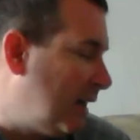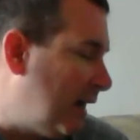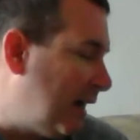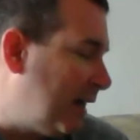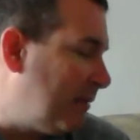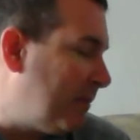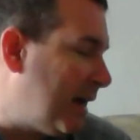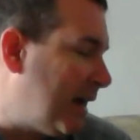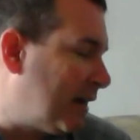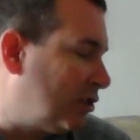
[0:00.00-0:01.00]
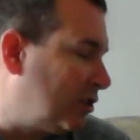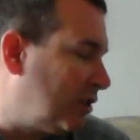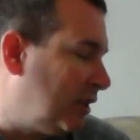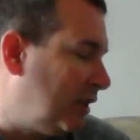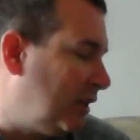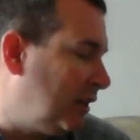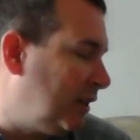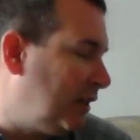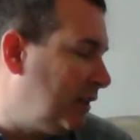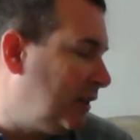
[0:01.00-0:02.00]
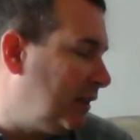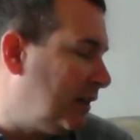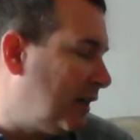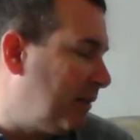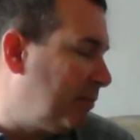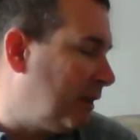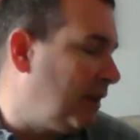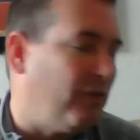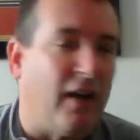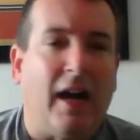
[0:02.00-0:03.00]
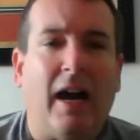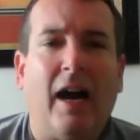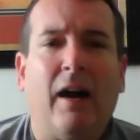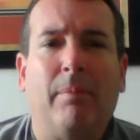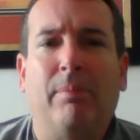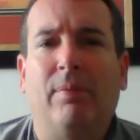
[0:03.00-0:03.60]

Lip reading: I am actually, I believe, up